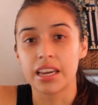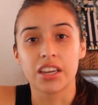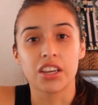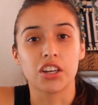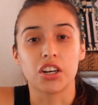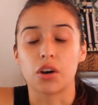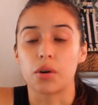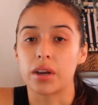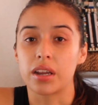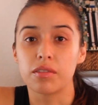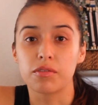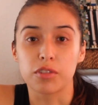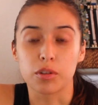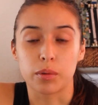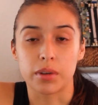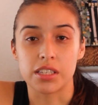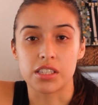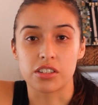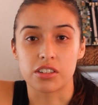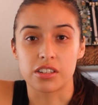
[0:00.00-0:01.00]
you know
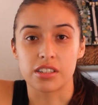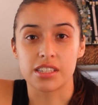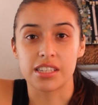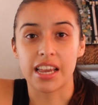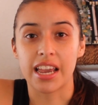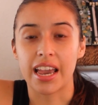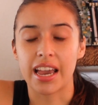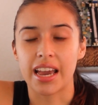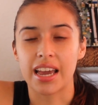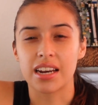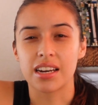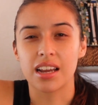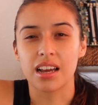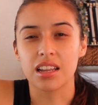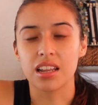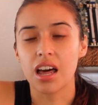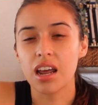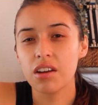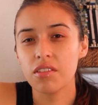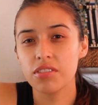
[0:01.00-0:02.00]
influencers and a
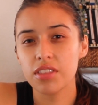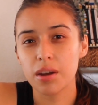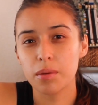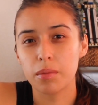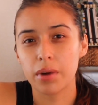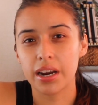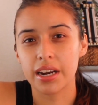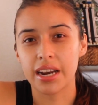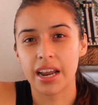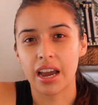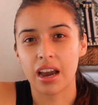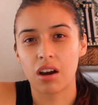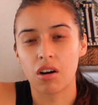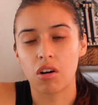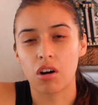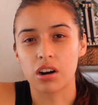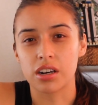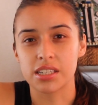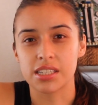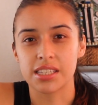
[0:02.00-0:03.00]
lot of them right
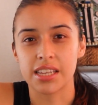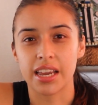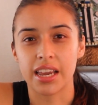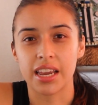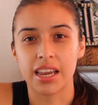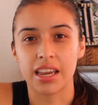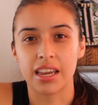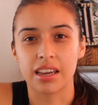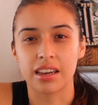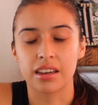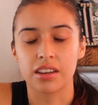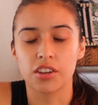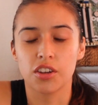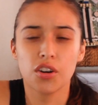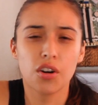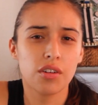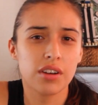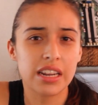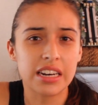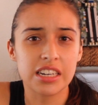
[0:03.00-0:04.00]
now are saying you
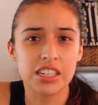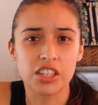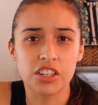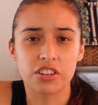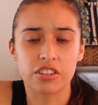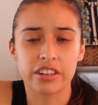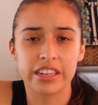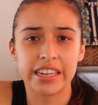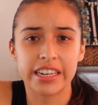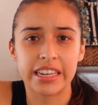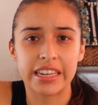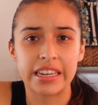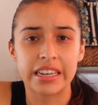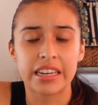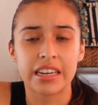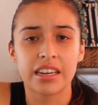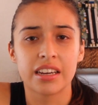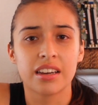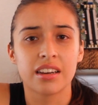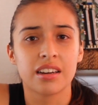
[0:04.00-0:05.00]
don't need a degree
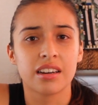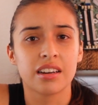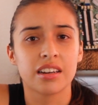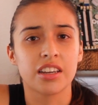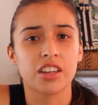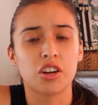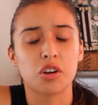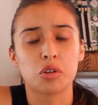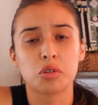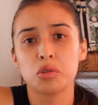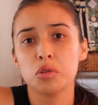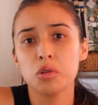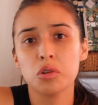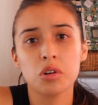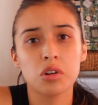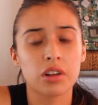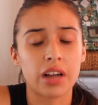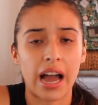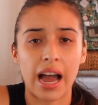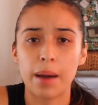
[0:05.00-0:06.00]
you know,
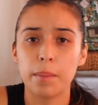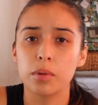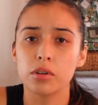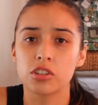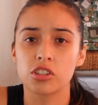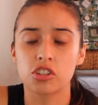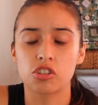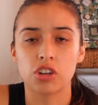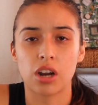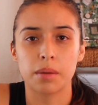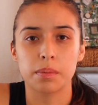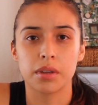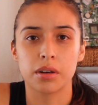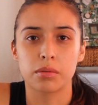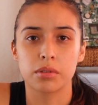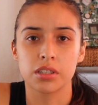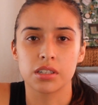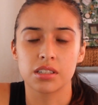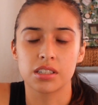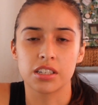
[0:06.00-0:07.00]
Google, Apple just dropped their
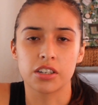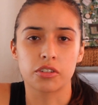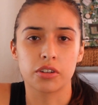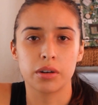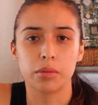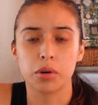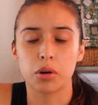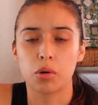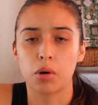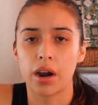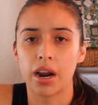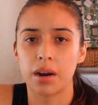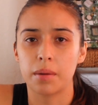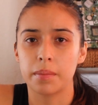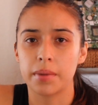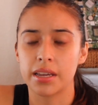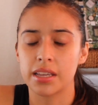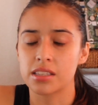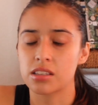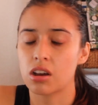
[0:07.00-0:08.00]
re degree
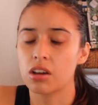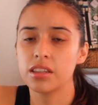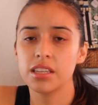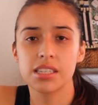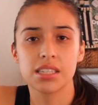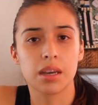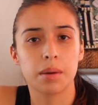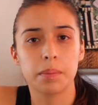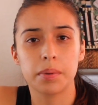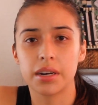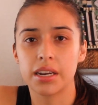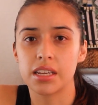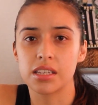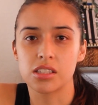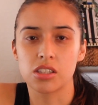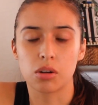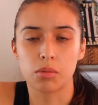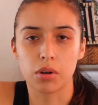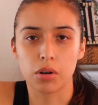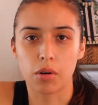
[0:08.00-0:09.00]
requirements. All these
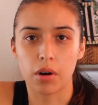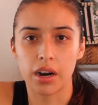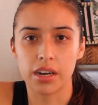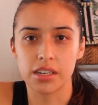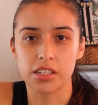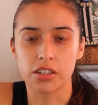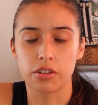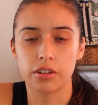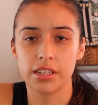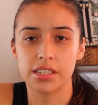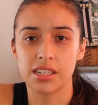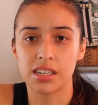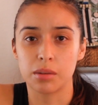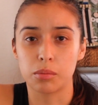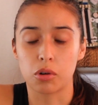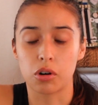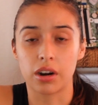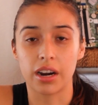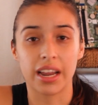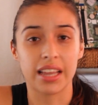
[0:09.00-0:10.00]
companies don't require degrees
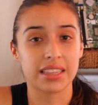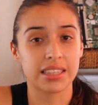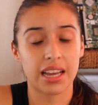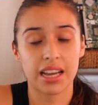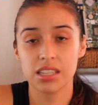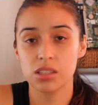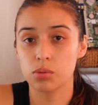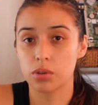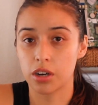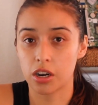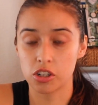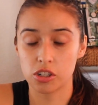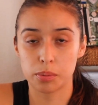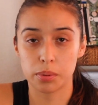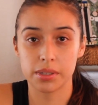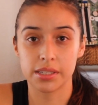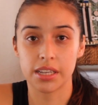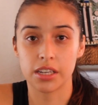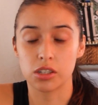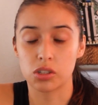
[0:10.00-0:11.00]
anymore, and that's
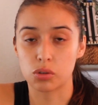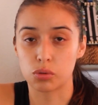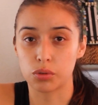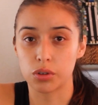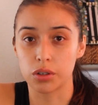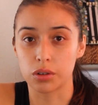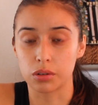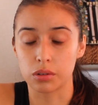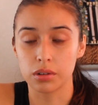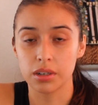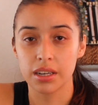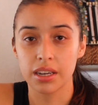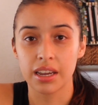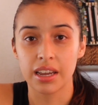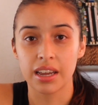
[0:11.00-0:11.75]
100% true.